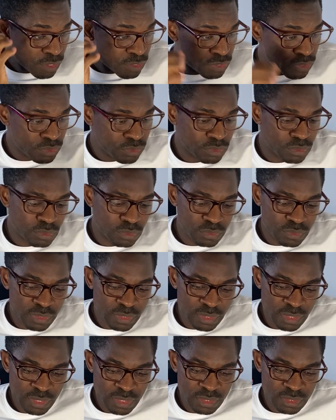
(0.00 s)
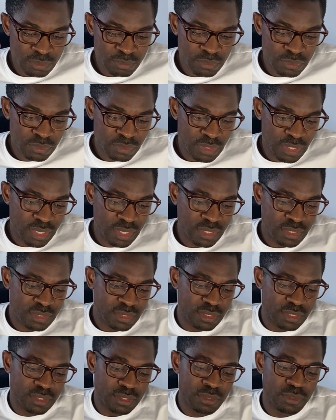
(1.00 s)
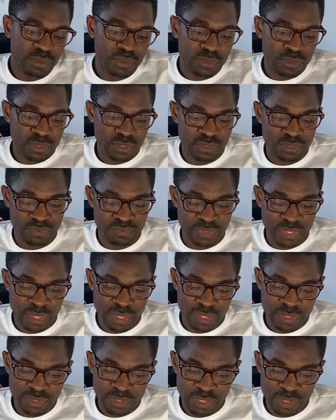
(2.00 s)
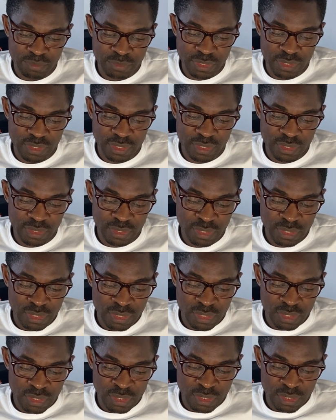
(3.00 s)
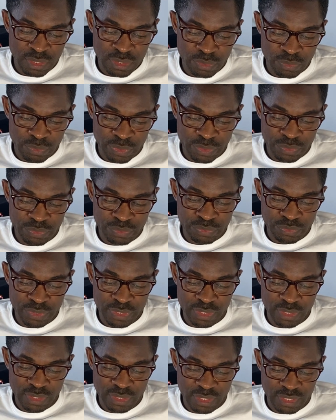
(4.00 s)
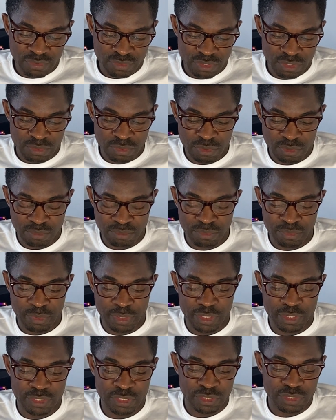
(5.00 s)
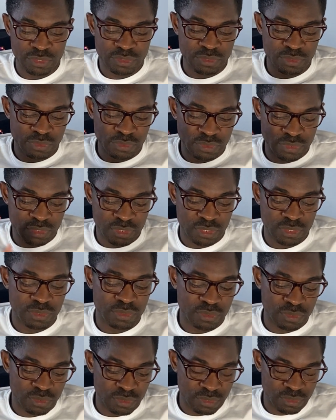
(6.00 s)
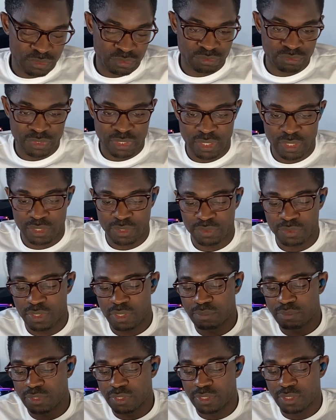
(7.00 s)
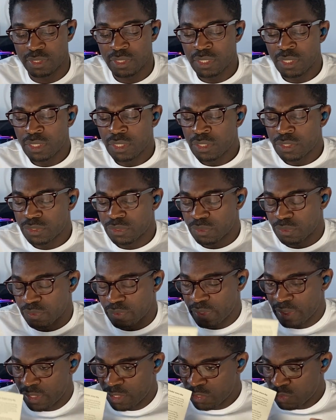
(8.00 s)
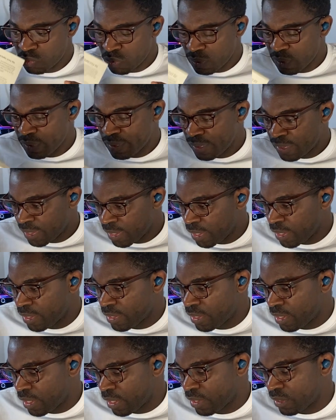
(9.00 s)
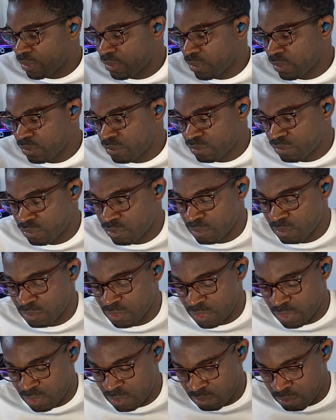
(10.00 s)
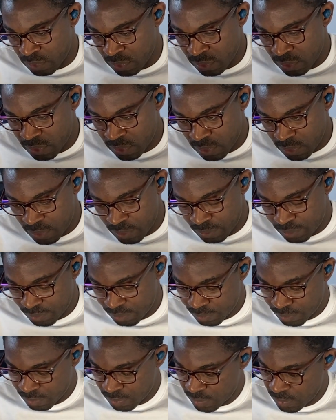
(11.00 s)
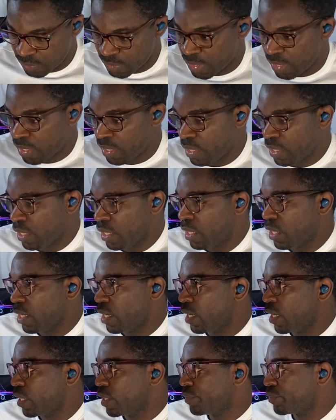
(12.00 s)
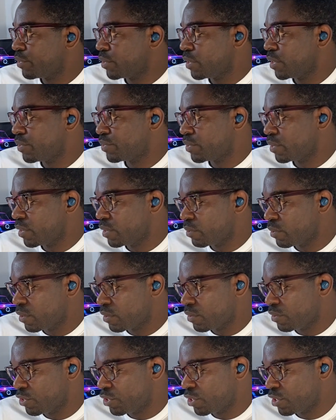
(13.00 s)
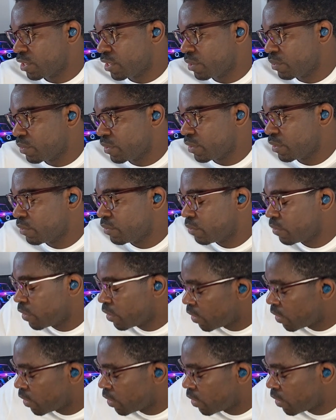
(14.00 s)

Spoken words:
So this book has a whole lot of diagram in it. When you read after some pages, you'll see a whole lot of diagram in it. So there is one thing I got from this book that I really want to share with you